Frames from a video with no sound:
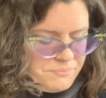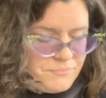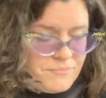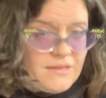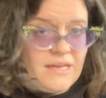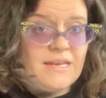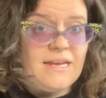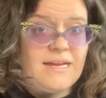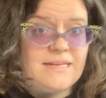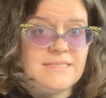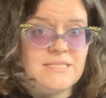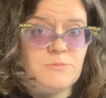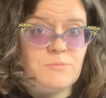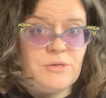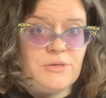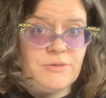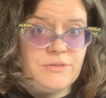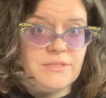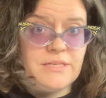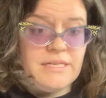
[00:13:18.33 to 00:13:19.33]
it has
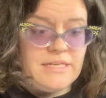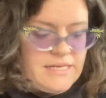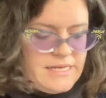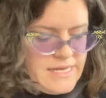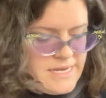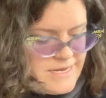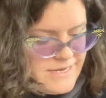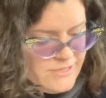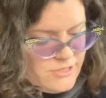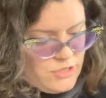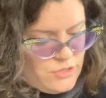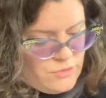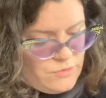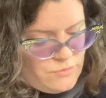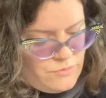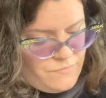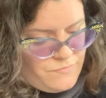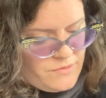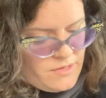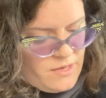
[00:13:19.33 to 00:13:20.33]
spirulina in it
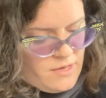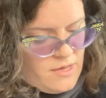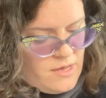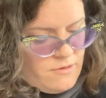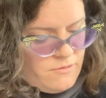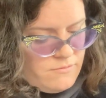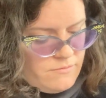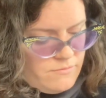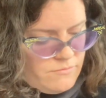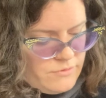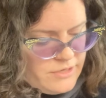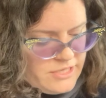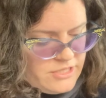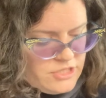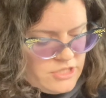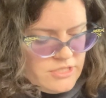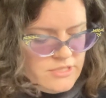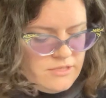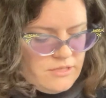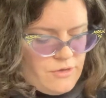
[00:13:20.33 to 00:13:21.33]
too,
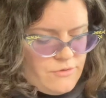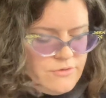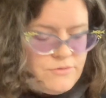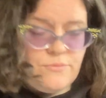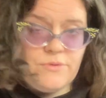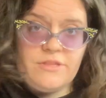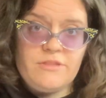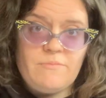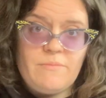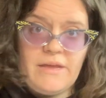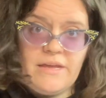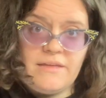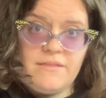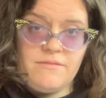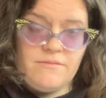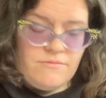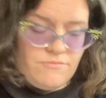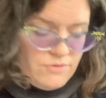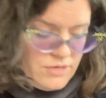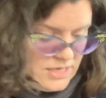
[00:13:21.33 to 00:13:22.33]
which is loaded with
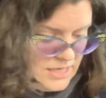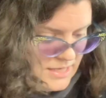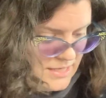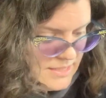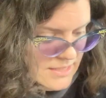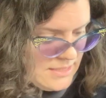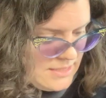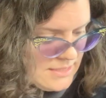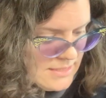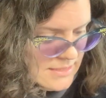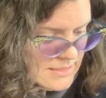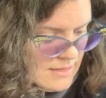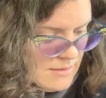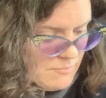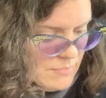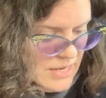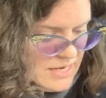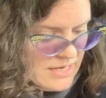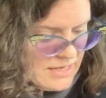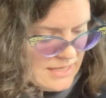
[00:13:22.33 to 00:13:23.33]
omega-3s,
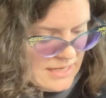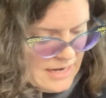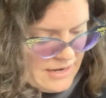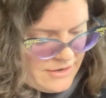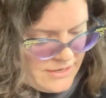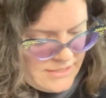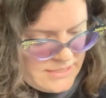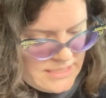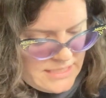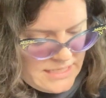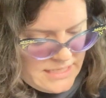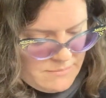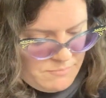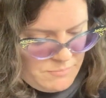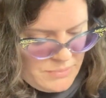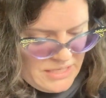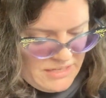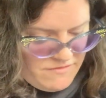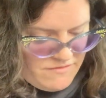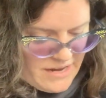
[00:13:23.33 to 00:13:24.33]
beta-carotene,
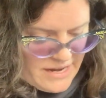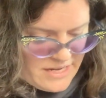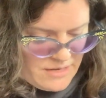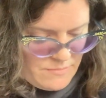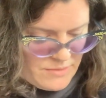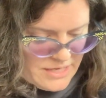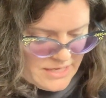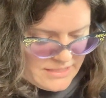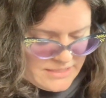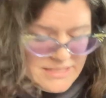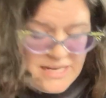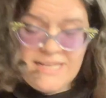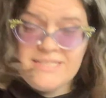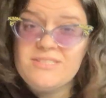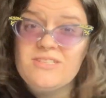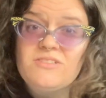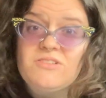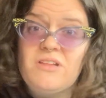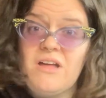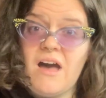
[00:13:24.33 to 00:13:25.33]
B vitamins. It has
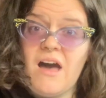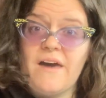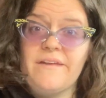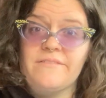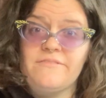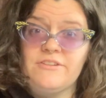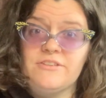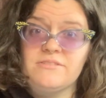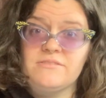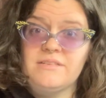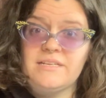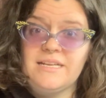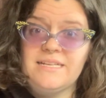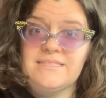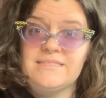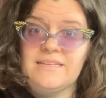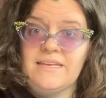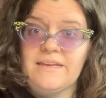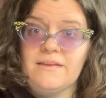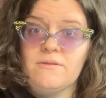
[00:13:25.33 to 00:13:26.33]
a lot of it
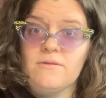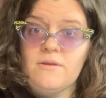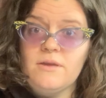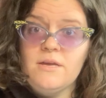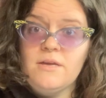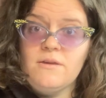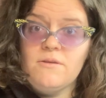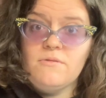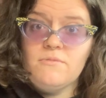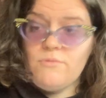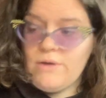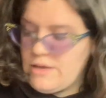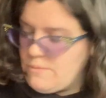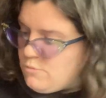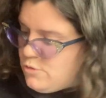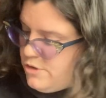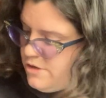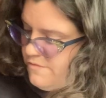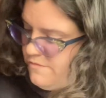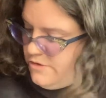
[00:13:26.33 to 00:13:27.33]
has like way
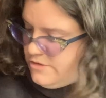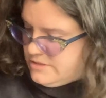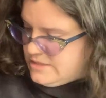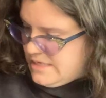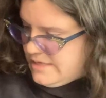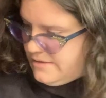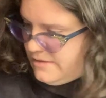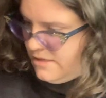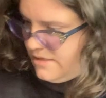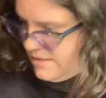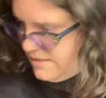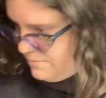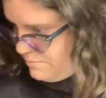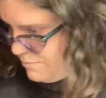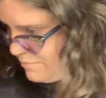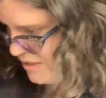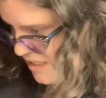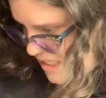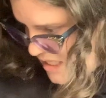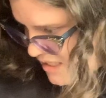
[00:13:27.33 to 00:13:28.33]
more of your daily
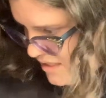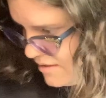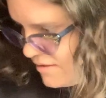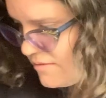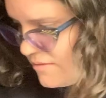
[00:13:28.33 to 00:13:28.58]
B